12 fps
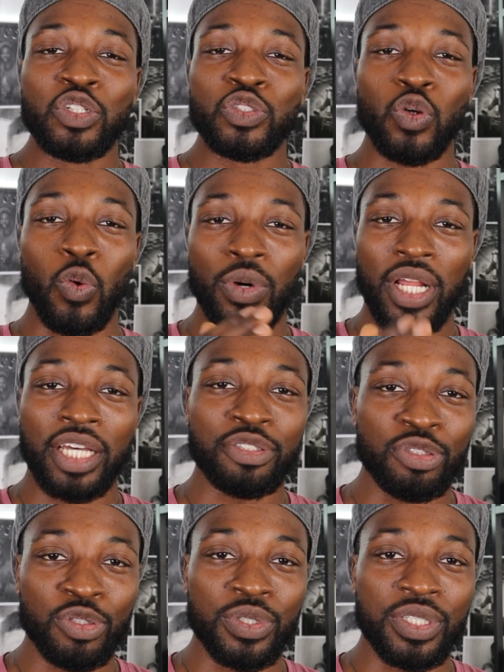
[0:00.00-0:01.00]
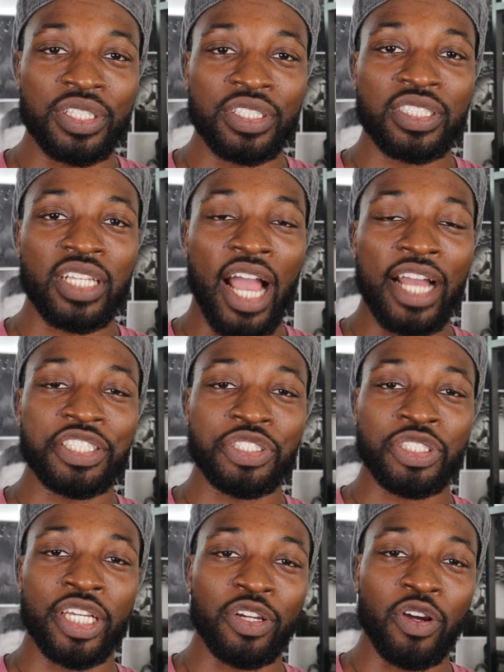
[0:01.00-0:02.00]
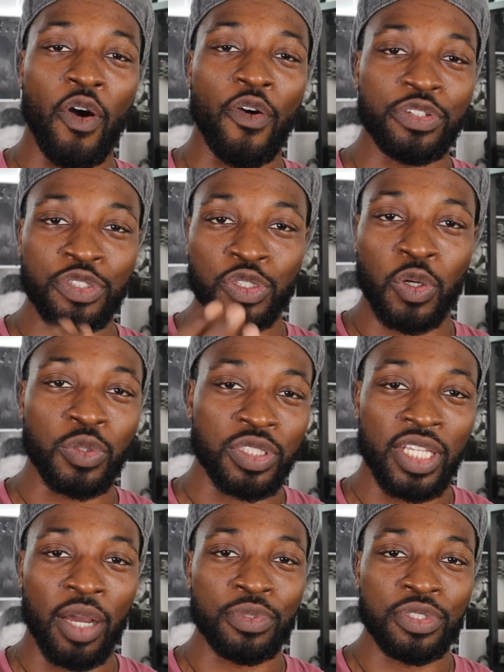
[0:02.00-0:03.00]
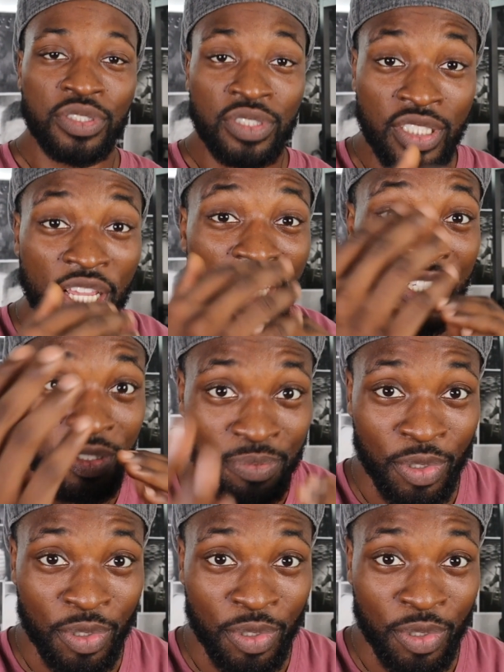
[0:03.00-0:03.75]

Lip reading: So what I do is I just take all the jokes that I would say in